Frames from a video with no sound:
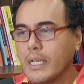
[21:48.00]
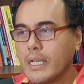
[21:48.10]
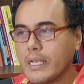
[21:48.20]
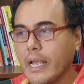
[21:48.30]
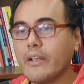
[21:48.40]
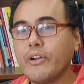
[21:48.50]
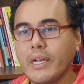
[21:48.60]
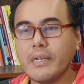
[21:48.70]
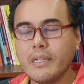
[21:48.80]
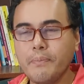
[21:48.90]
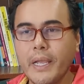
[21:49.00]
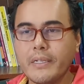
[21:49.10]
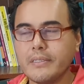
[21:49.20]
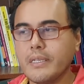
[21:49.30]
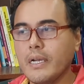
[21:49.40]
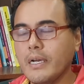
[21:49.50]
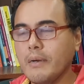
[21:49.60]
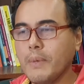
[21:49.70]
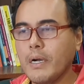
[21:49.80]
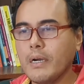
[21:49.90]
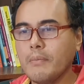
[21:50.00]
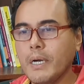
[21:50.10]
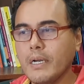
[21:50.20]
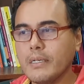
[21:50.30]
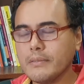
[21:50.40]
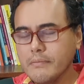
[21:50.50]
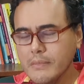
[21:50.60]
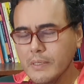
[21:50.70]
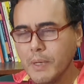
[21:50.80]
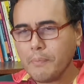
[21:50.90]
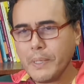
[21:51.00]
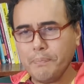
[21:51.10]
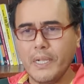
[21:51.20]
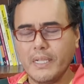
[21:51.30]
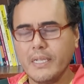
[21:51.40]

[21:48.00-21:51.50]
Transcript: can create a debate among people,